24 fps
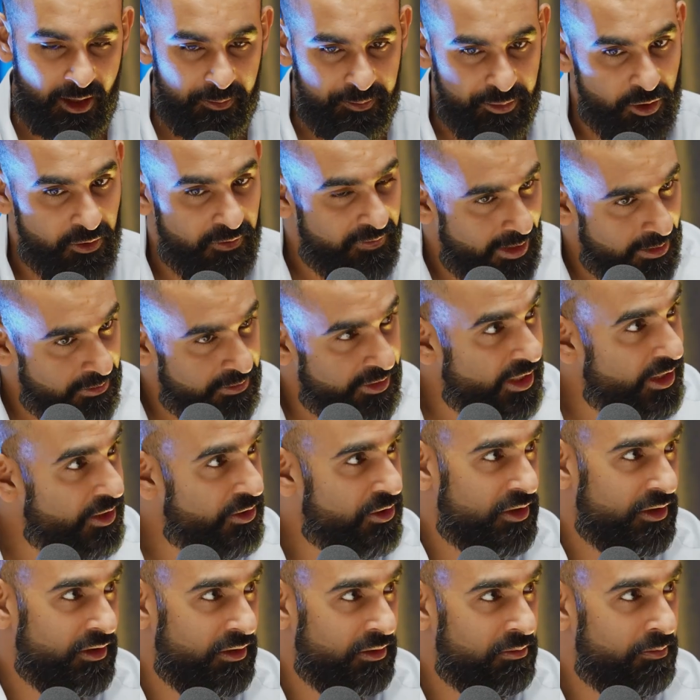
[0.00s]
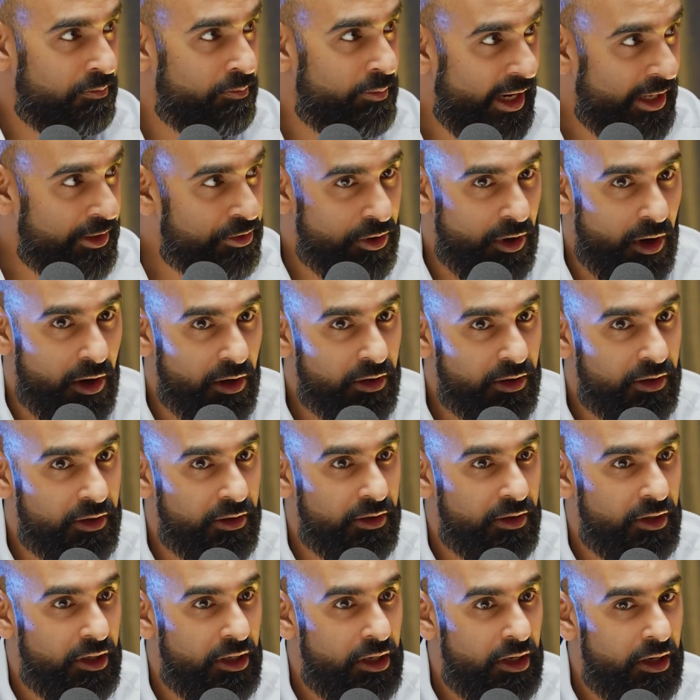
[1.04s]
up your foundational bedrock,